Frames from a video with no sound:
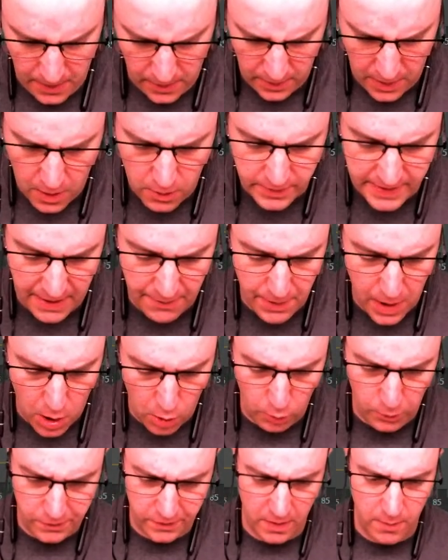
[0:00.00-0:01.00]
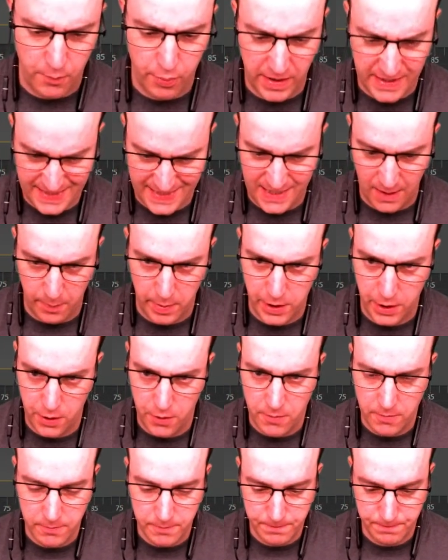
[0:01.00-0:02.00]
going to hold down Alt and press
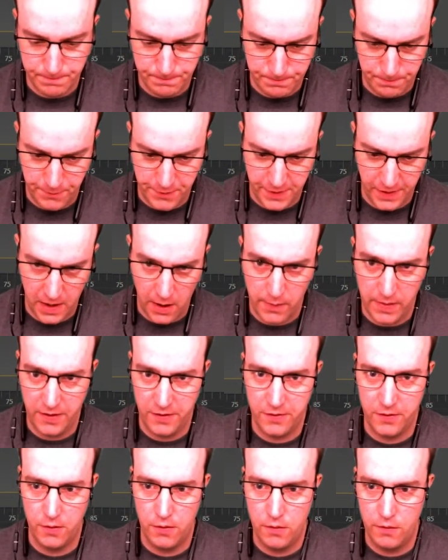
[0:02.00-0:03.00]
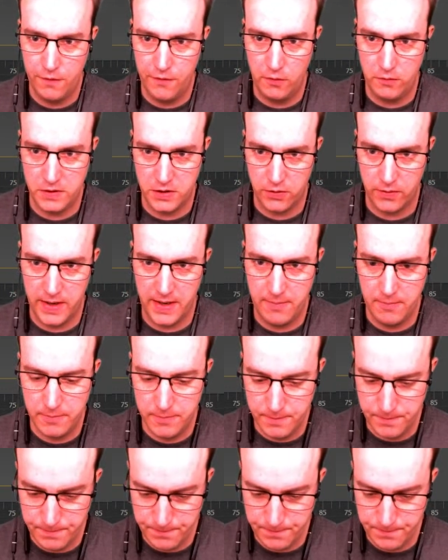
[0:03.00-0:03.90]
W to go into full screen,